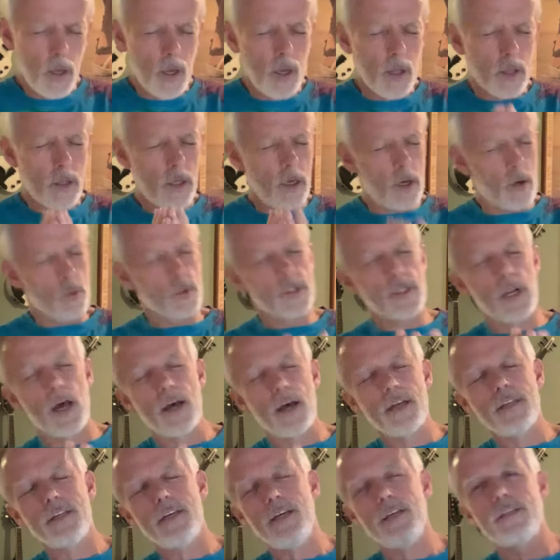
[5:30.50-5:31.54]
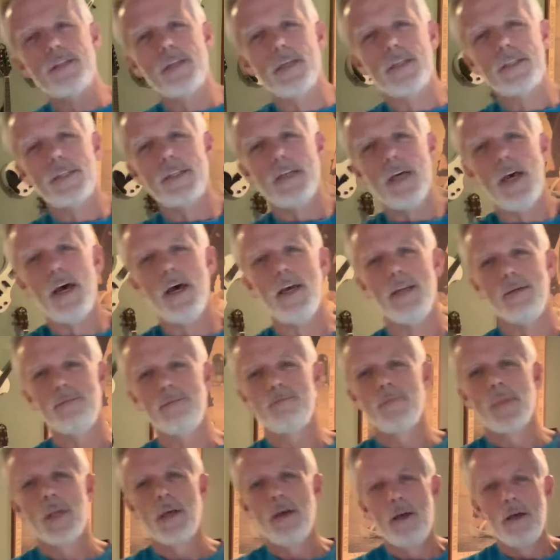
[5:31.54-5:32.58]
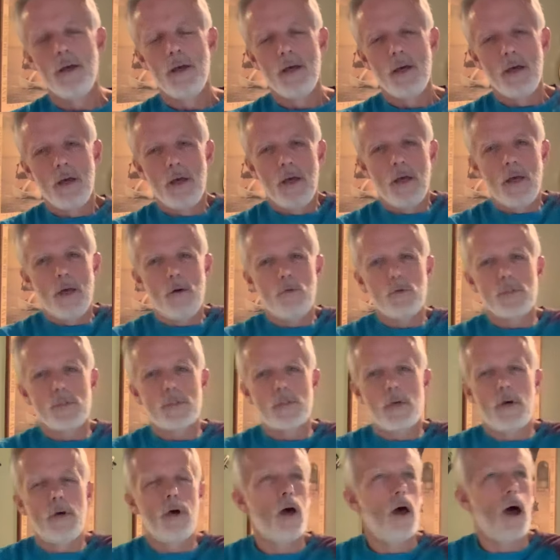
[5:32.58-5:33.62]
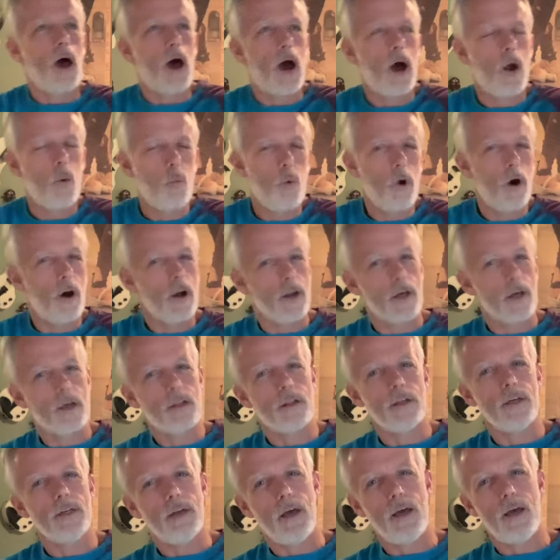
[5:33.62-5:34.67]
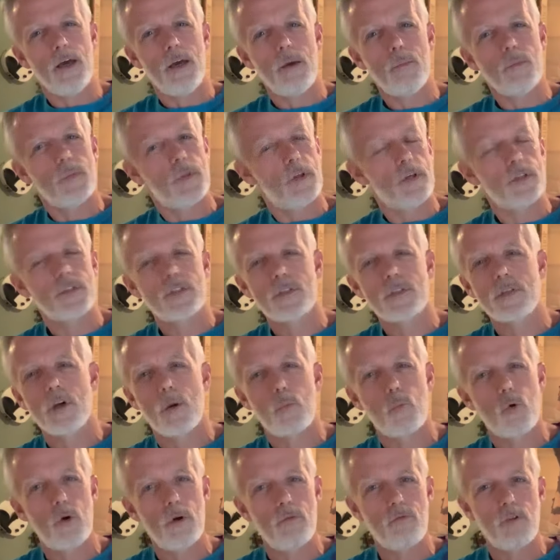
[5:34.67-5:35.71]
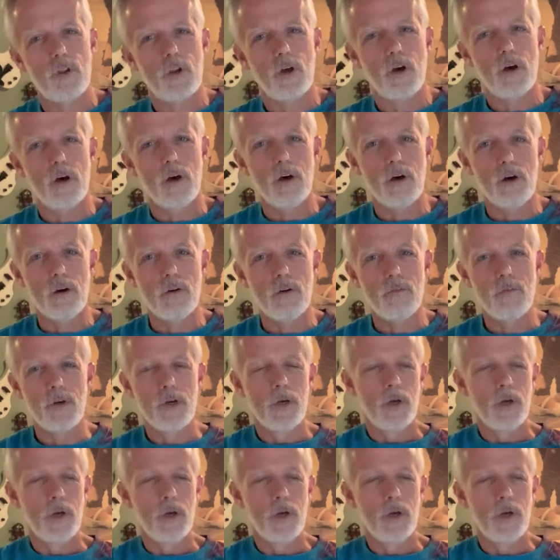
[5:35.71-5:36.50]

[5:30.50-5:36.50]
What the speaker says: The year was 1968. It was ironically named the Summer of Love.